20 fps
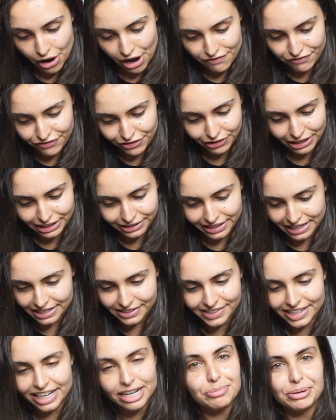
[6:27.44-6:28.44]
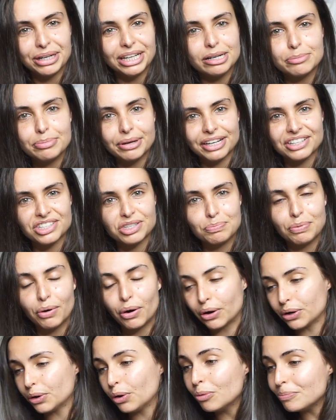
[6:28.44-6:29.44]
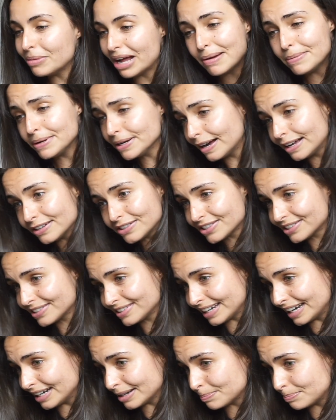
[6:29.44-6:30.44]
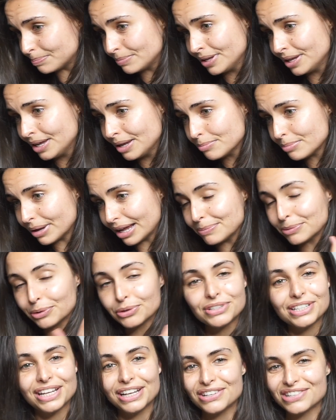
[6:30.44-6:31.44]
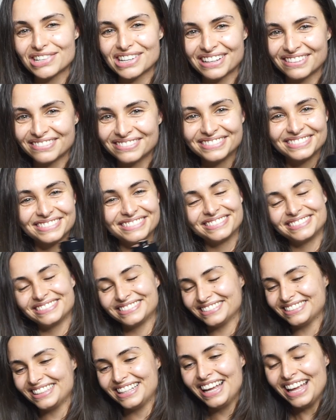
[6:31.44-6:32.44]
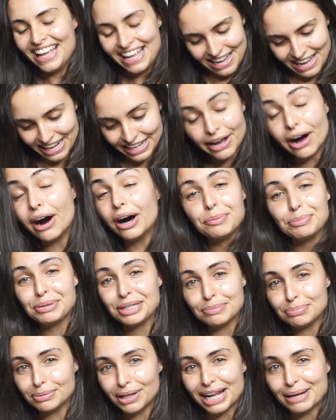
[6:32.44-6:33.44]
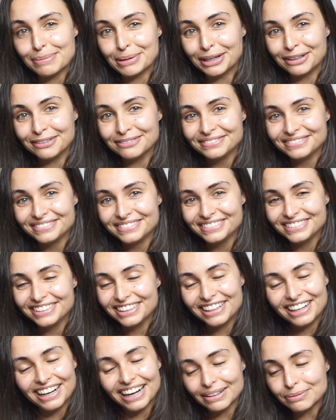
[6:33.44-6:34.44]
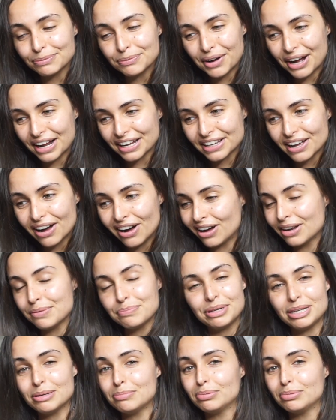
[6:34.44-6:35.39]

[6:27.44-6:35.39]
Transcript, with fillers: I feel like these need to be in a better spot, or maybe I just need to pay more attention. I can't be a blamer. I, I can't be a